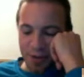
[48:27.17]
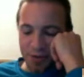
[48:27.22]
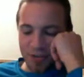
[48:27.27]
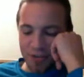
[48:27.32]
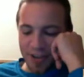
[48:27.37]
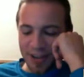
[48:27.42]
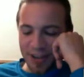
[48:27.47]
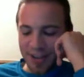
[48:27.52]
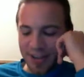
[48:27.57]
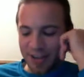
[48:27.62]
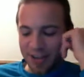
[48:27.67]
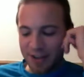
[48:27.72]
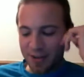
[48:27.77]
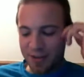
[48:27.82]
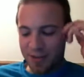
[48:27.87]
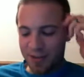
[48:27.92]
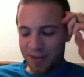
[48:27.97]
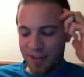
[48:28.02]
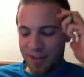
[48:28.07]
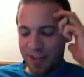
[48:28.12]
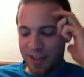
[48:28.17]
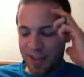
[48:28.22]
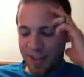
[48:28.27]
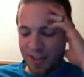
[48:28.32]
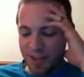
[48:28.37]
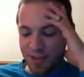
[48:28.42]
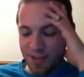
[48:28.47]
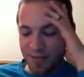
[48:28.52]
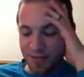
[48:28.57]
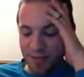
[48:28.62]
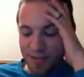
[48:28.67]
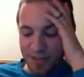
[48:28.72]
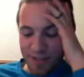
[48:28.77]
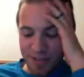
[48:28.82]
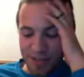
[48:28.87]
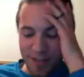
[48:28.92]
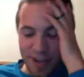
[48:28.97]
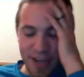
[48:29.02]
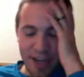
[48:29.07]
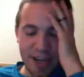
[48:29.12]
saying I could see
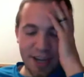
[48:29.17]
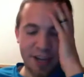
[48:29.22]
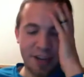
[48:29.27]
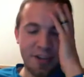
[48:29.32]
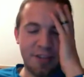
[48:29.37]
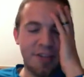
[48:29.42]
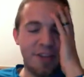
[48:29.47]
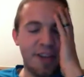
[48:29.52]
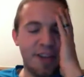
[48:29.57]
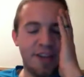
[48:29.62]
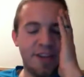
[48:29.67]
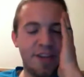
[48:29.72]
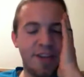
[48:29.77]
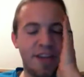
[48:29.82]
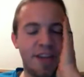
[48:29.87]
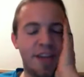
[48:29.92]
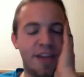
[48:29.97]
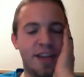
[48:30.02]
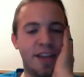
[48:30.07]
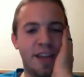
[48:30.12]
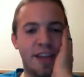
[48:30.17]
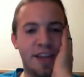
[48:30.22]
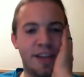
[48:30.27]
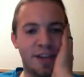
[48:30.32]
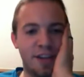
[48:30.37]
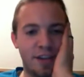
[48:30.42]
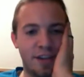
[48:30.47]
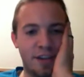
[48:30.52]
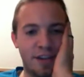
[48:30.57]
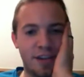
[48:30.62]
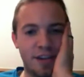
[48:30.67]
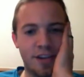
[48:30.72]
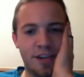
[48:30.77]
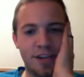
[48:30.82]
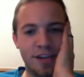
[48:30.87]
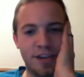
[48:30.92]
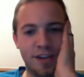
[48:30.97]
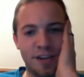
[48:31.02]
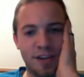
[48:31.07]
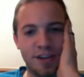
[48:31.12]
a ticket like
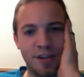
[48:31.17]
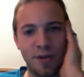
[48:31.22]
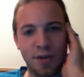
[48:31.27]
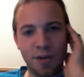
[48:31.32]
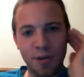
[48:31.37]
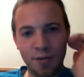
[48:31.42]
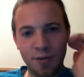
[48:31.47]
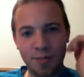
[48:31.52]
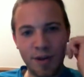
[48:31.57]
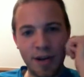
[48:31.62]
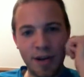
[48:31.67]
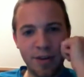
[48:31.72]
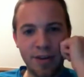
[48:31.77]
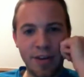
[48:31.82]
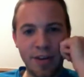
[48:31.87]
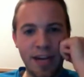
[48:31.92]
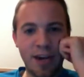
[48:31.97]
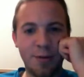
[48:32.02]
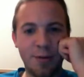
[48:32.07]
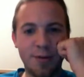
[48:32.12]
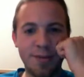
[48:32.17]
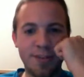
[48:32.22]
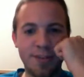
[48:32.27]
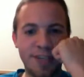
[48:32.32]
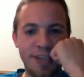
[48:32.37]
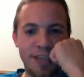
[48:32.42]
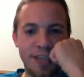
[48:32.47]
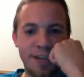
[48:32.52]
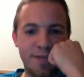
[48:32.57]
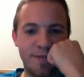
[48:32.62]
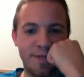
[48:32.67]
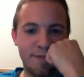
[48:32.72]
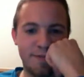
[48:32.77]
a Colin Powell and Howard Dean.